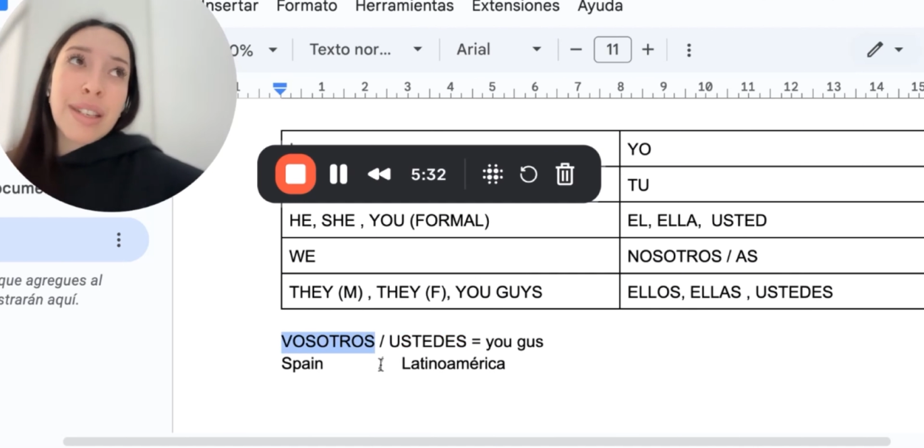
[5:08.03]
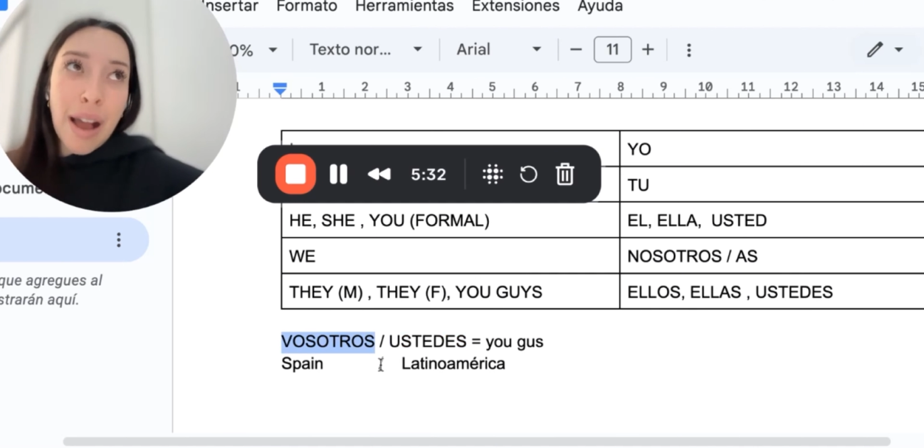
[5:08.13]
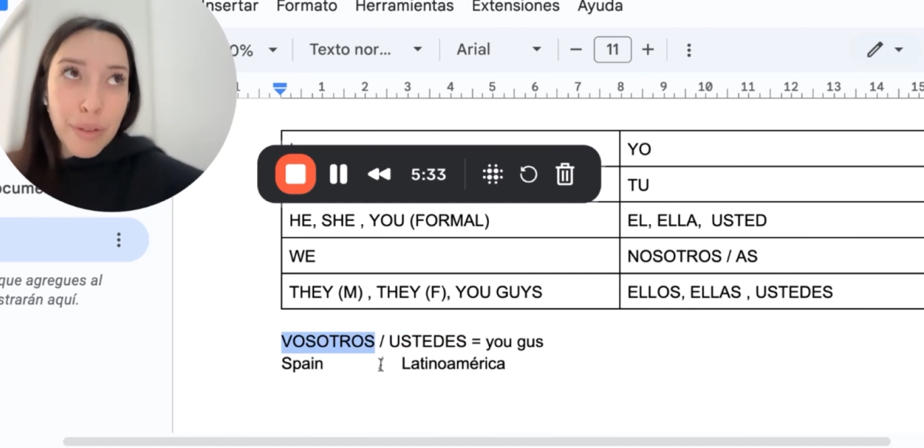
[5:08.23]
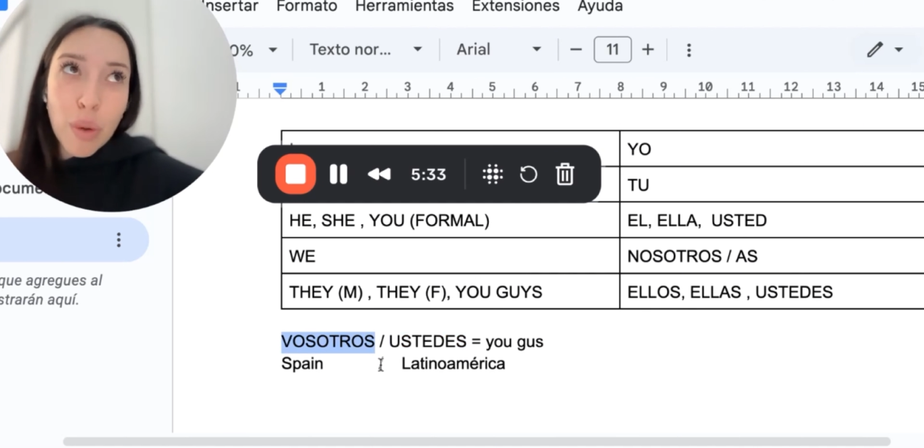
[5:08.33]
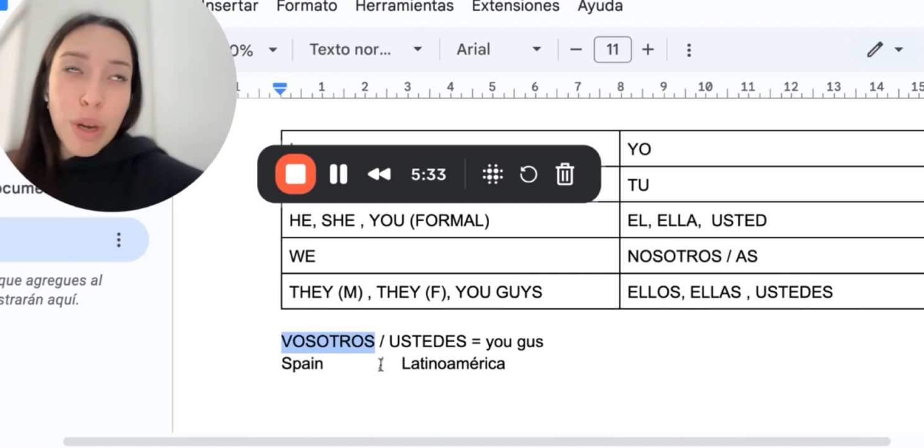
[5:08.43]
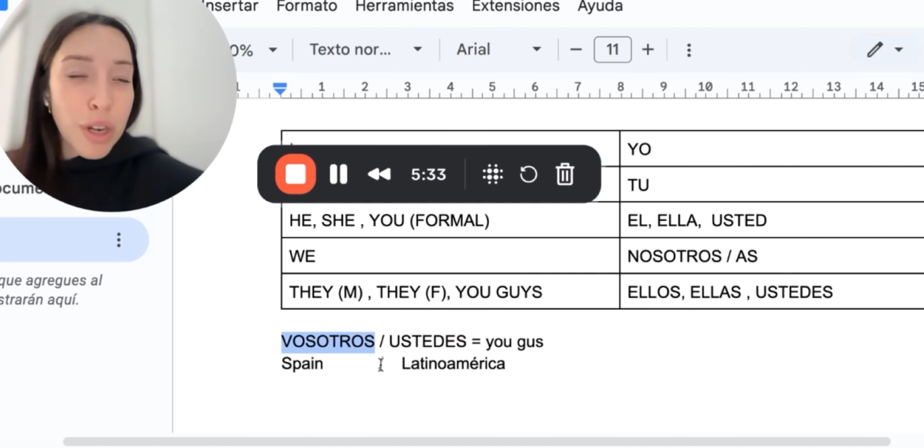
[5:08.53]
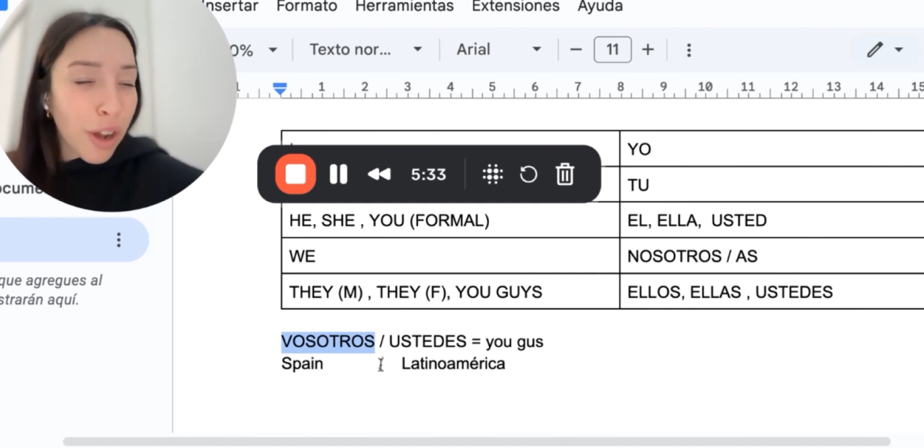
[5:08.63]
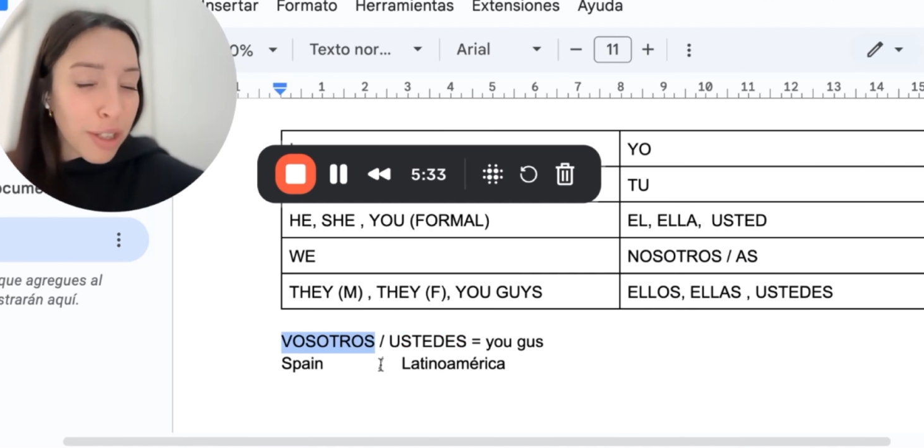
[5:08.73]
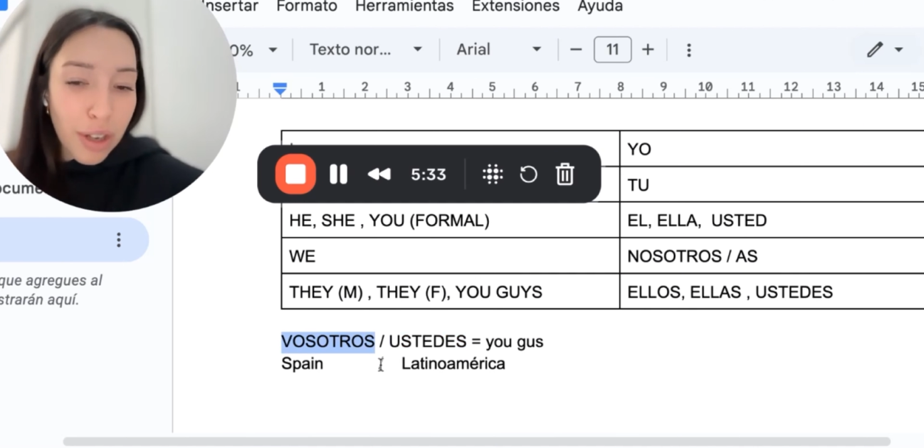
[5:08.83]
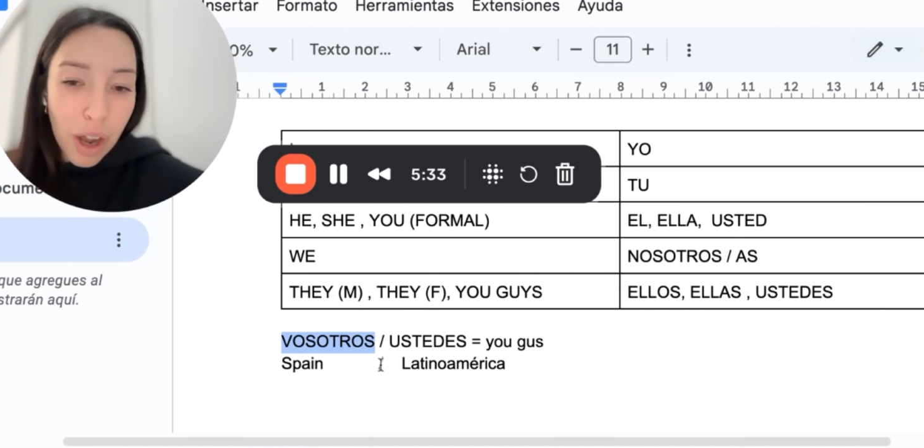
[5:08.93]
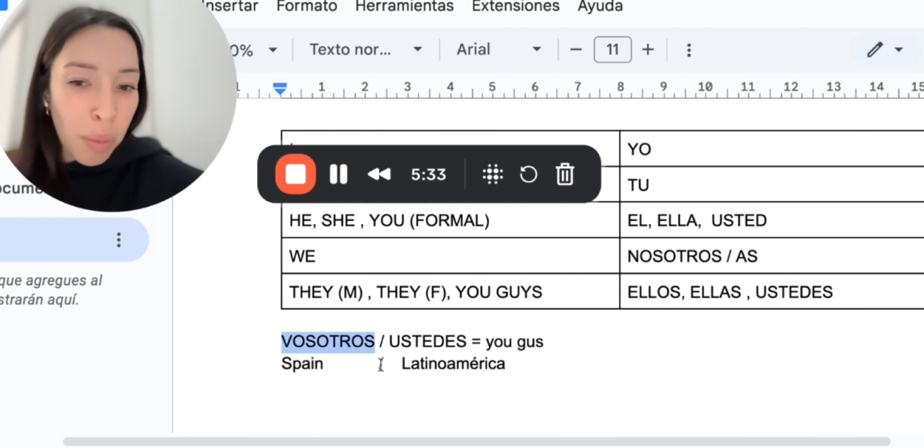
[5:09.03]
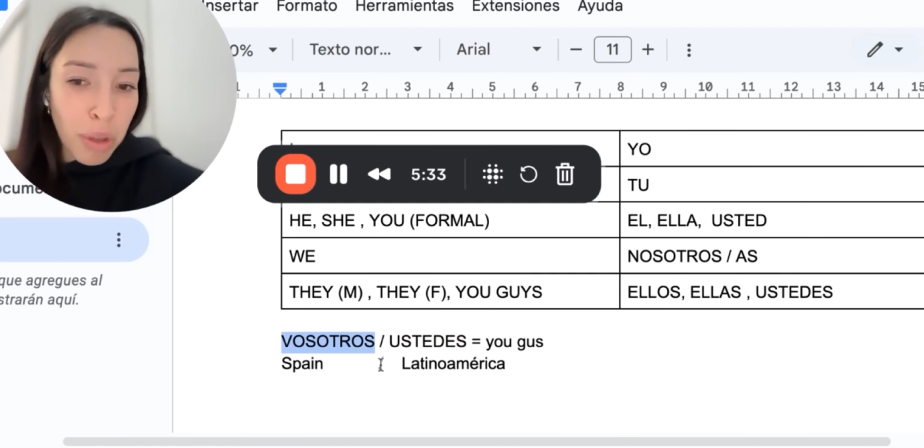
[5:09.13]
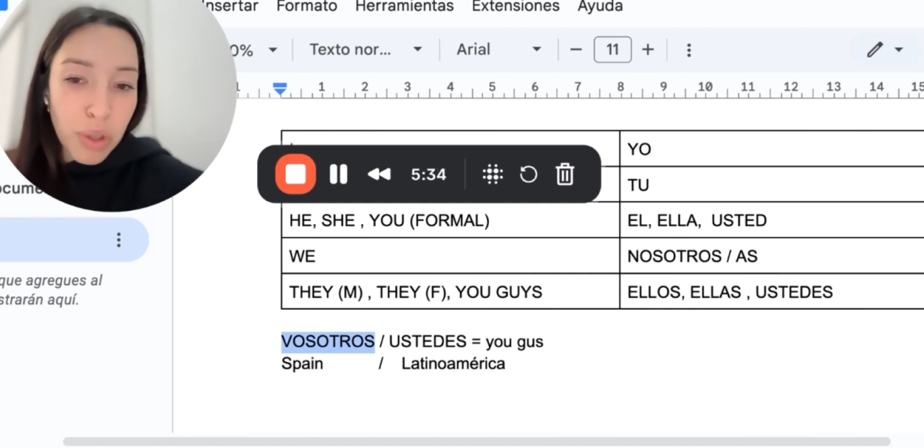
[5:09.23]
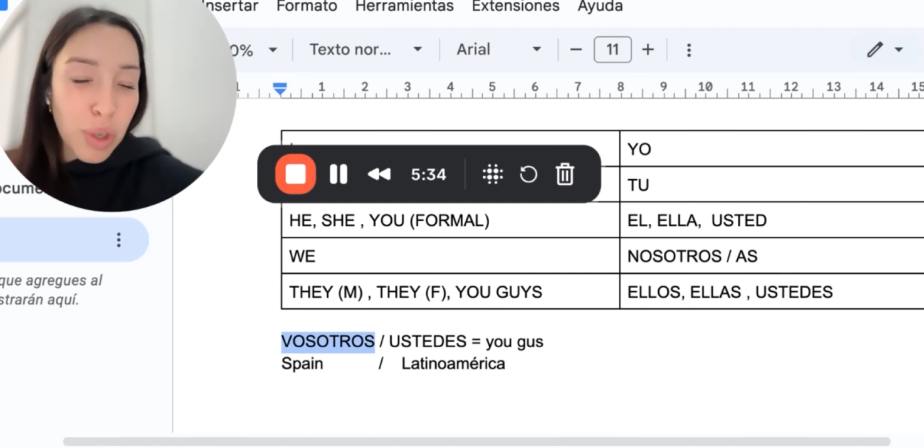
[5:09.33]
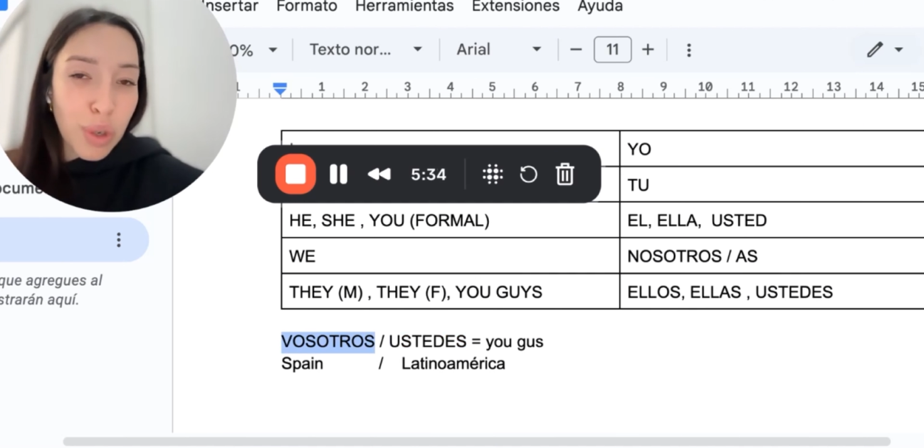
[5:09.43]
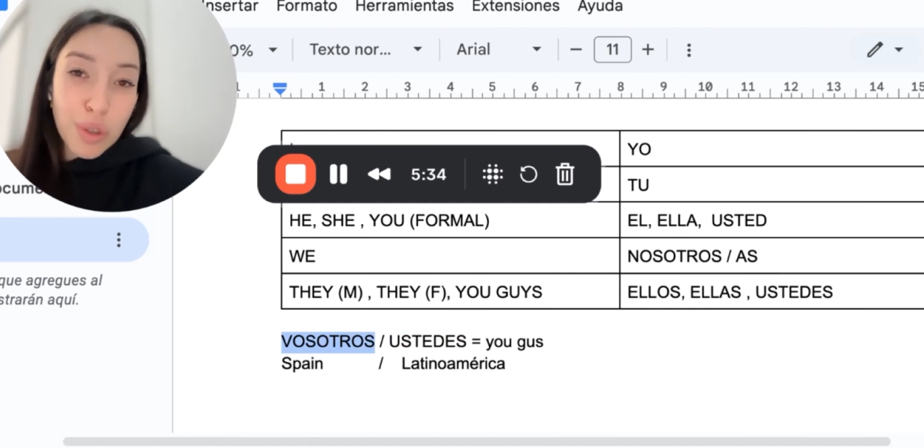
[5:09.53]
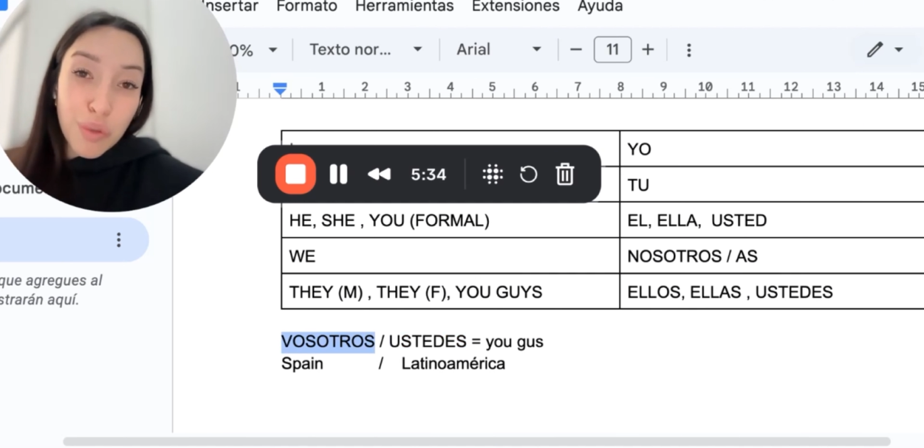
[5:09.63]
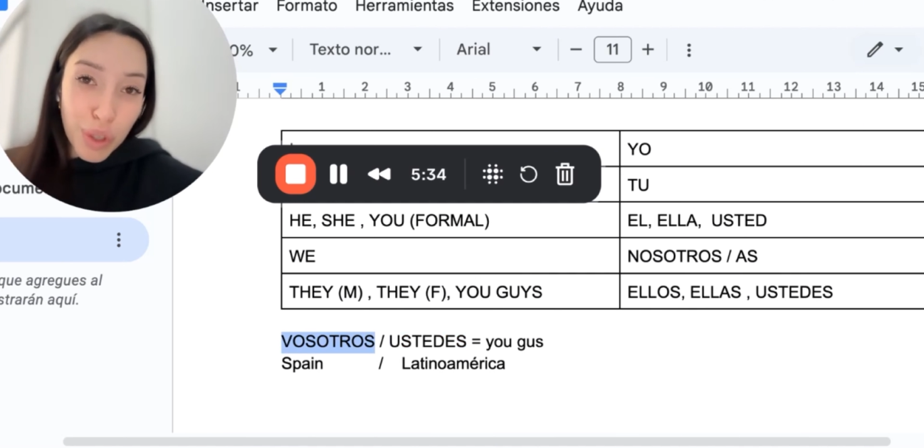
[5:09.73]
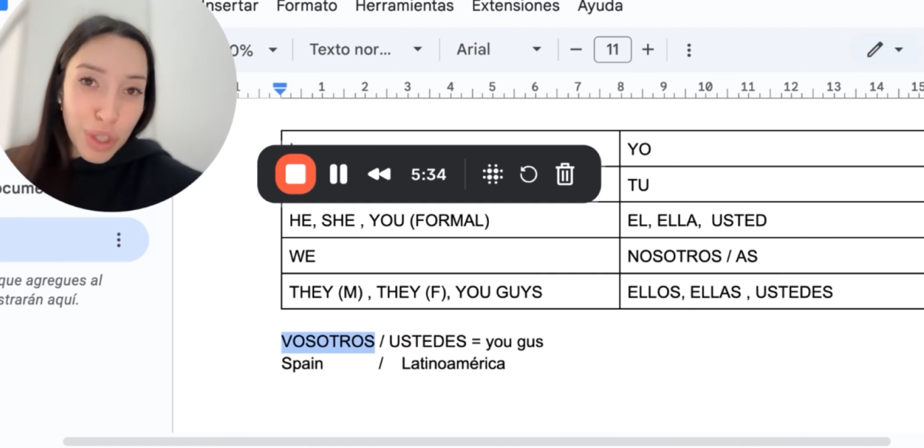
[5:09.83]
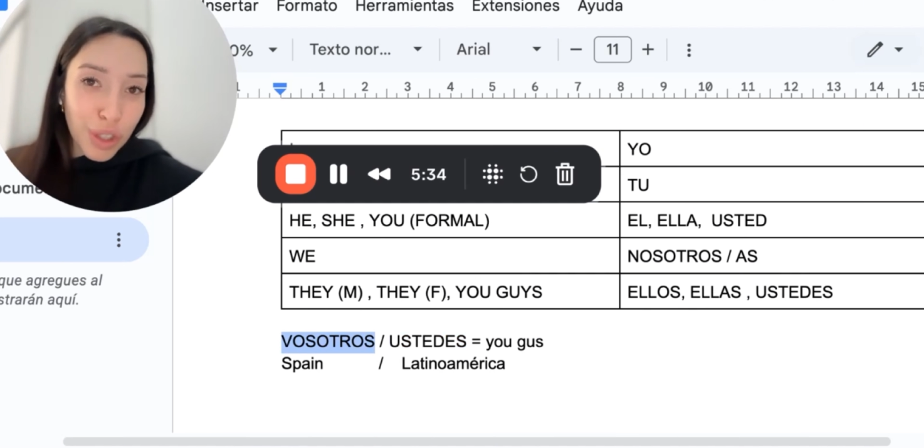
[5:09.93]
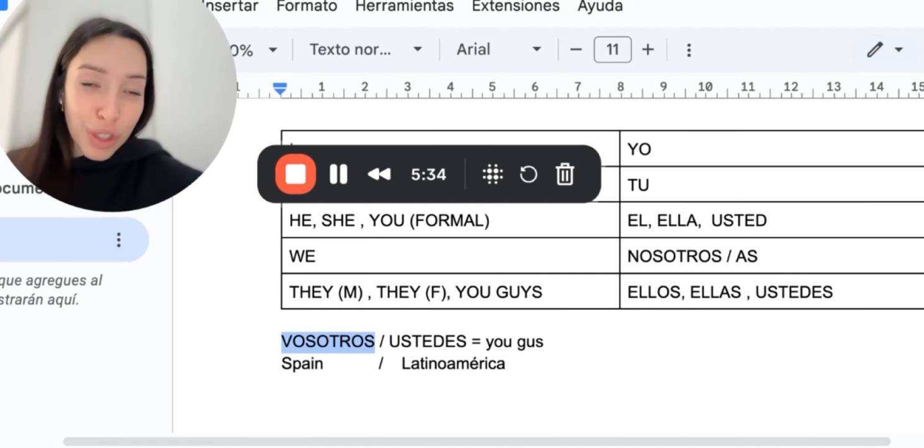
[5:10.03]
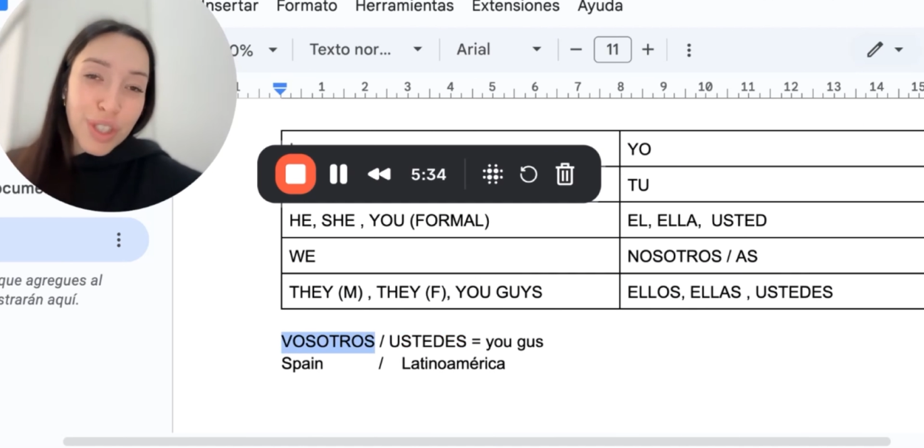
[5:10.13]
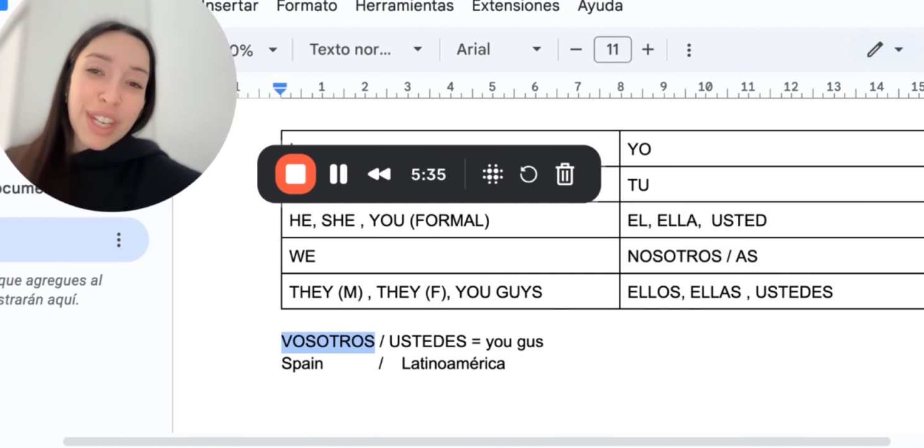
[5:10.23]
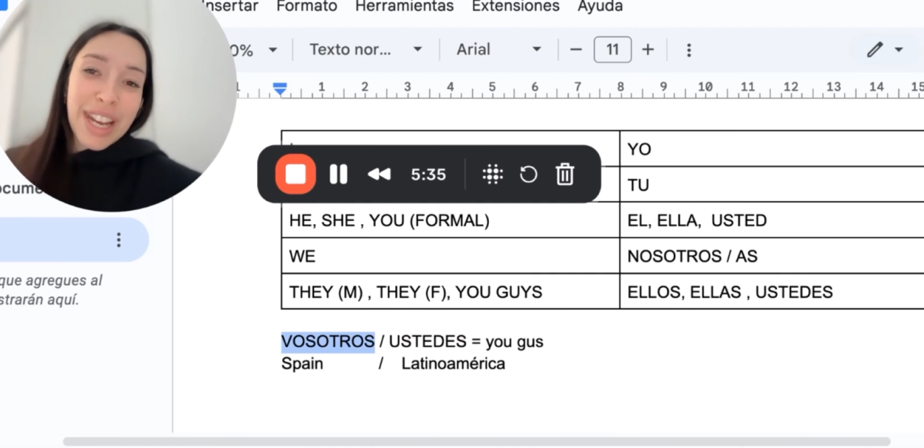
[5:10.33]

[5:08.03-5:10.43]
absolutely not common to use vosotros